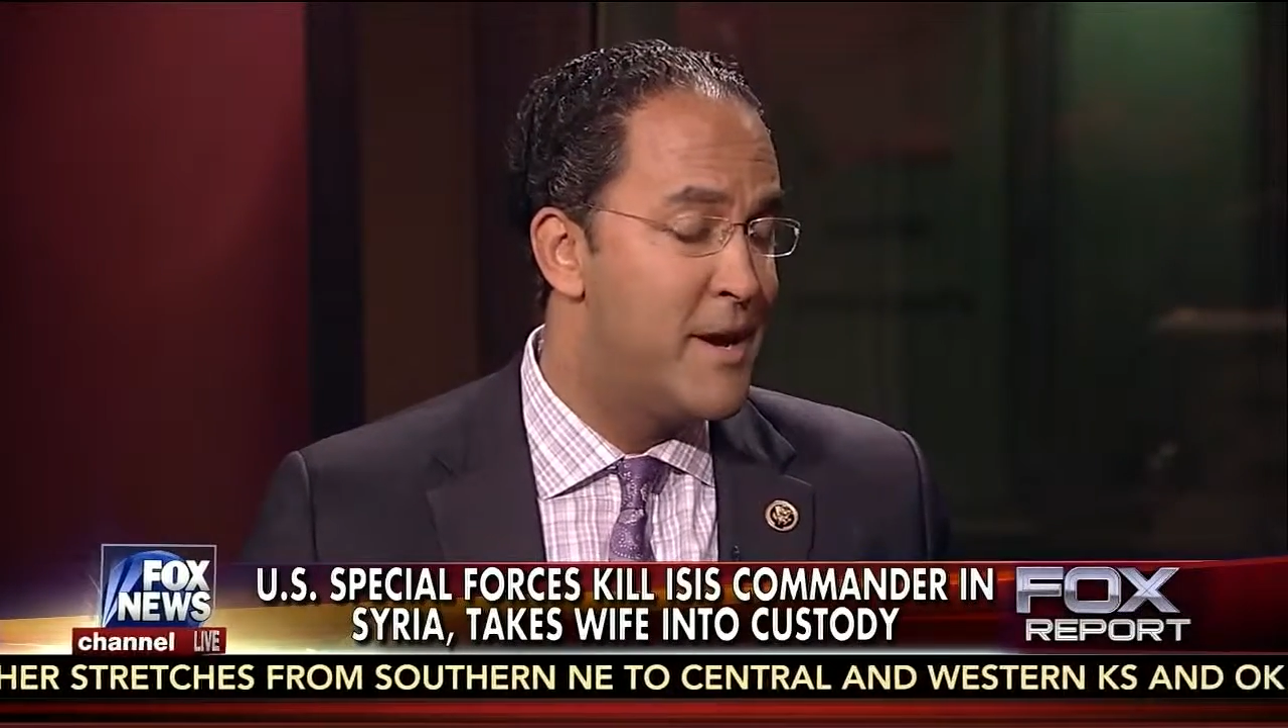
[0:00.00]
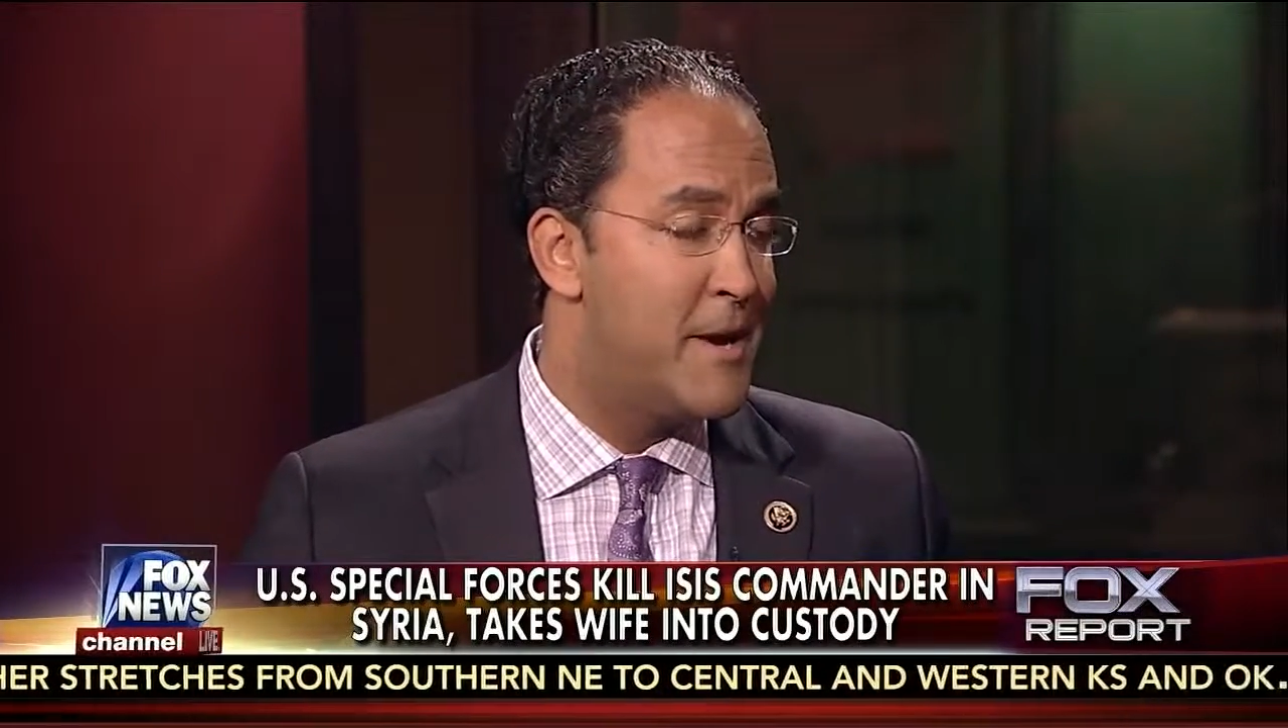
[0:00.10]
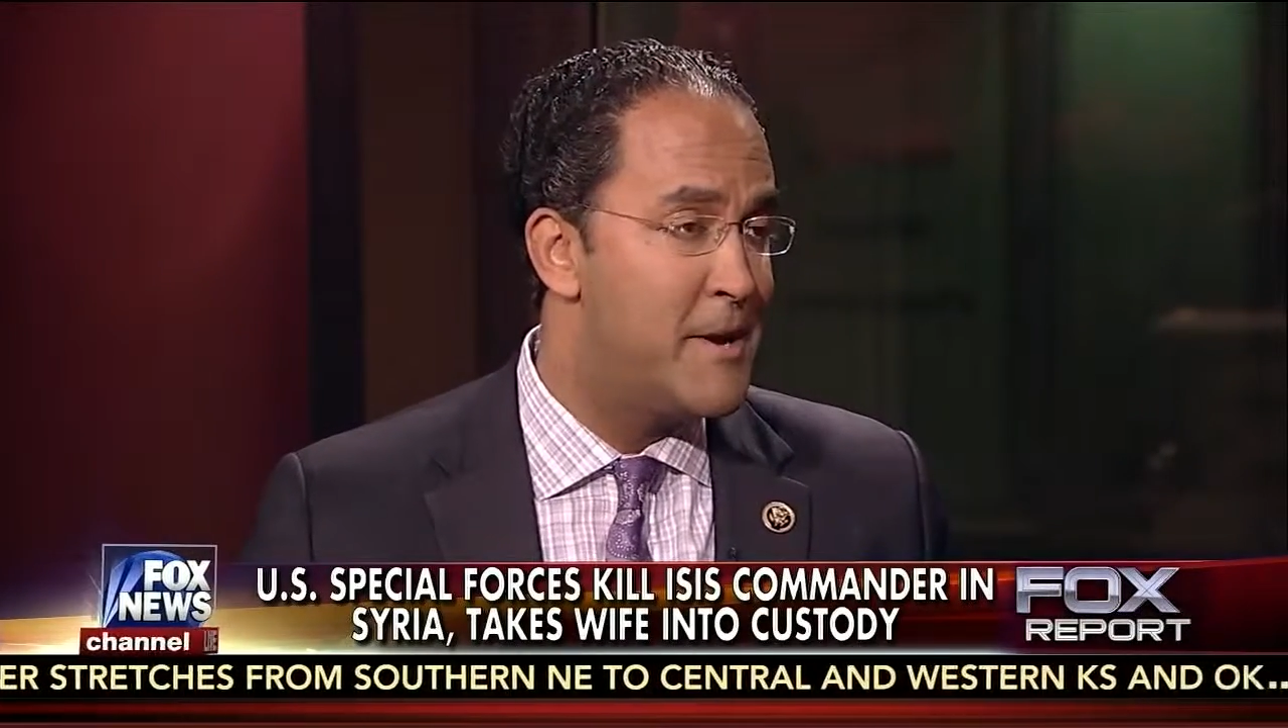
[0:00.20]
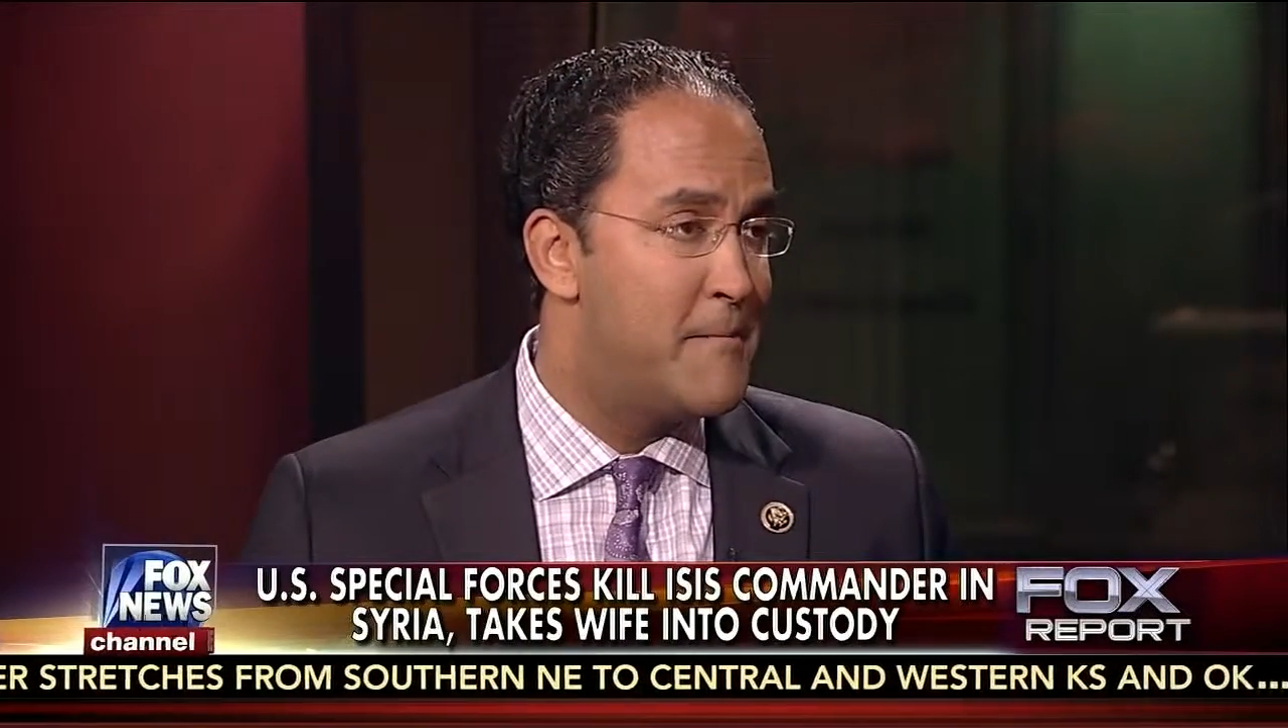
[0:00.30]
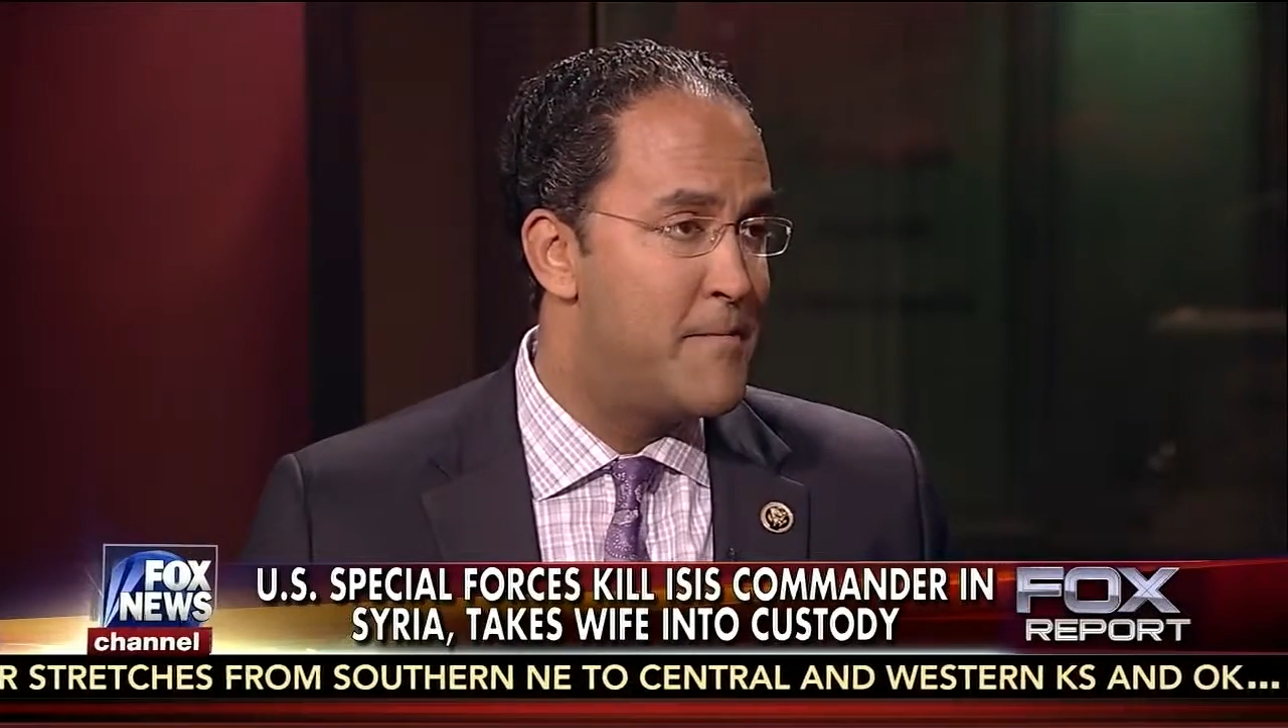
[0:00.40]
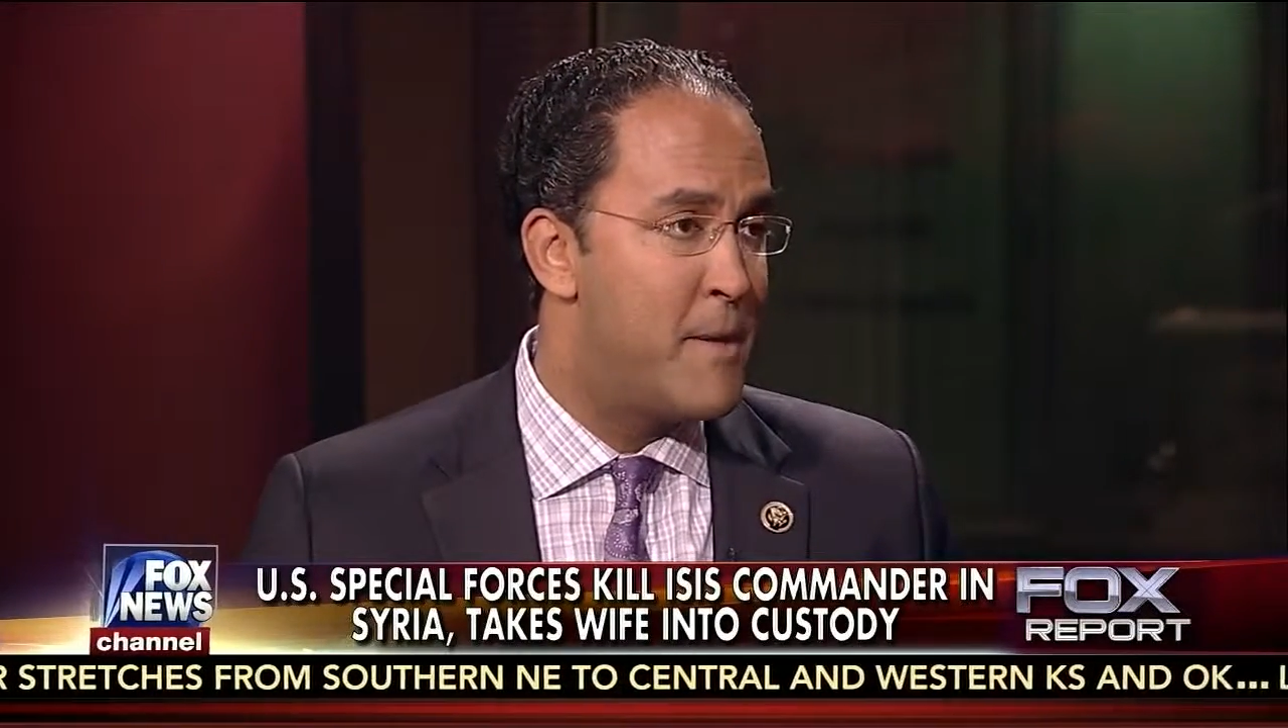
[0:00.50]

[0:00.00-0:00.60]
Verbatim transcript: um,